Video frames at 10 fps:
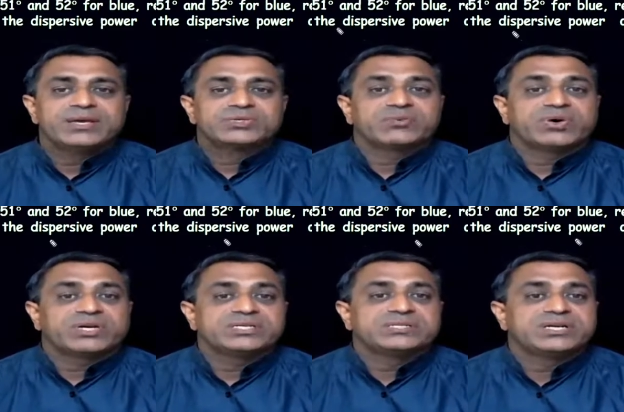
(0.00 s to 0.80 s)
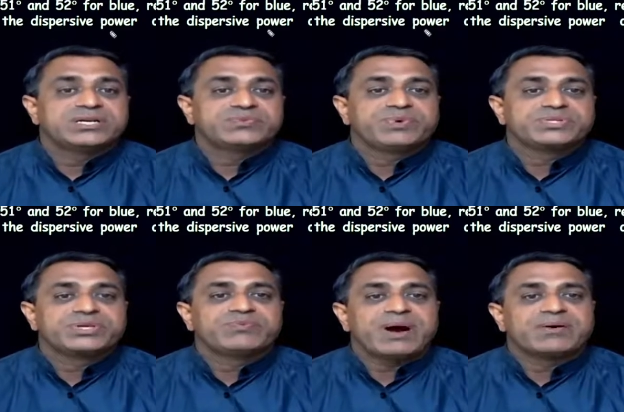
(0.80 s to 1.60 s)
So what is the
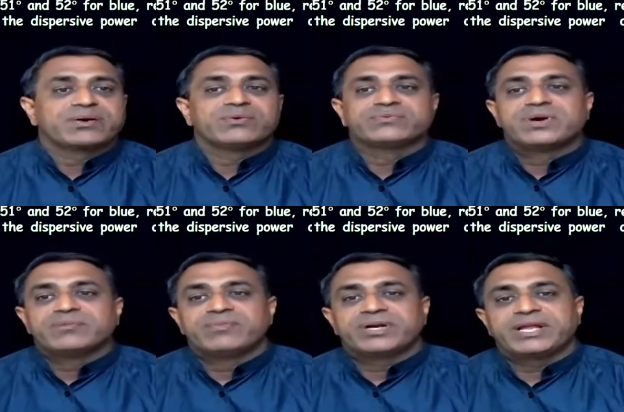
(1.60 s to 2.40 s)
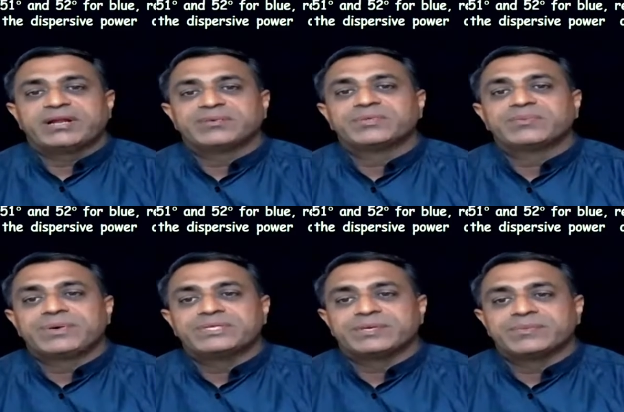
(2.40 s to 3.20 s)
dispersive power of material of the
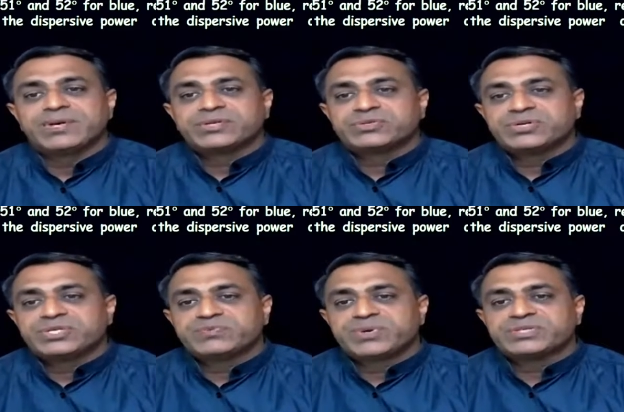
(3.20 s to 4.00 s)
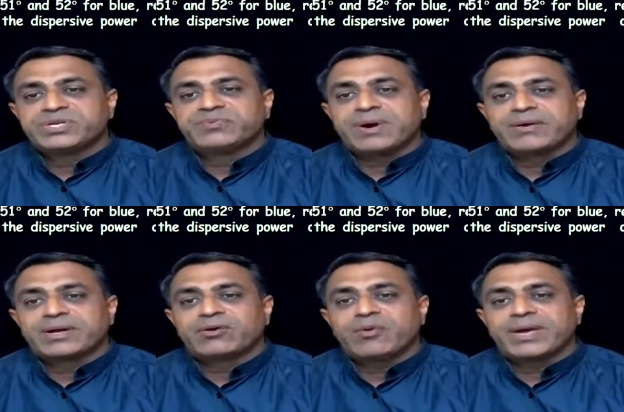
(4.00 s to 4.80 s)
prism? So dispersive
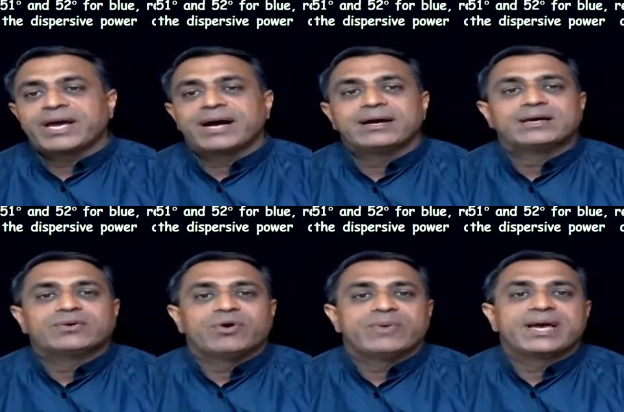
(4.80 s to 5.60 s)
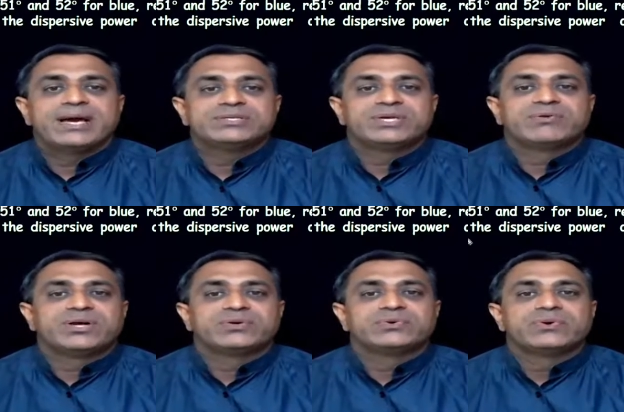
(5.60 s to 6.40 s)
power omega, omega is equal
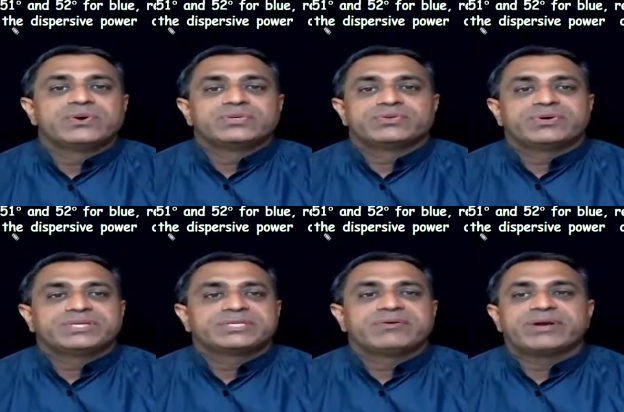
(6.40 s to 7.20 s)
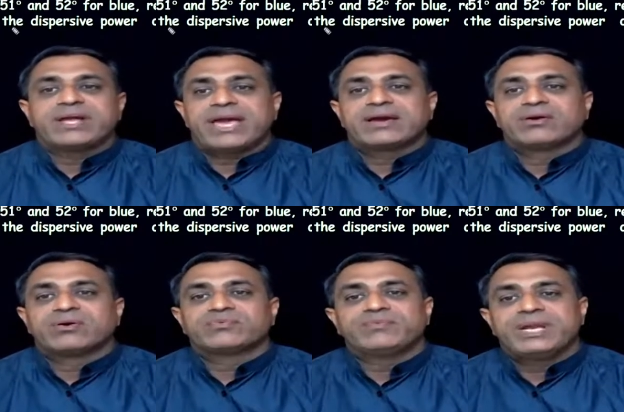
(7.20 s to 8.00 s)
to, so what is given? Angle
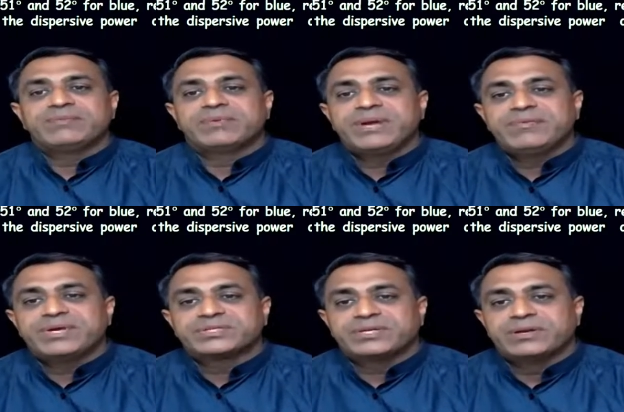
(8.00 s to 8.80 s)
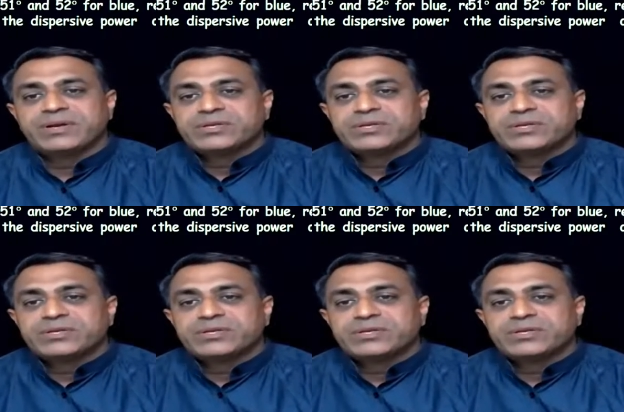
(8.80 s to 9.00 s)
of minimum deviation.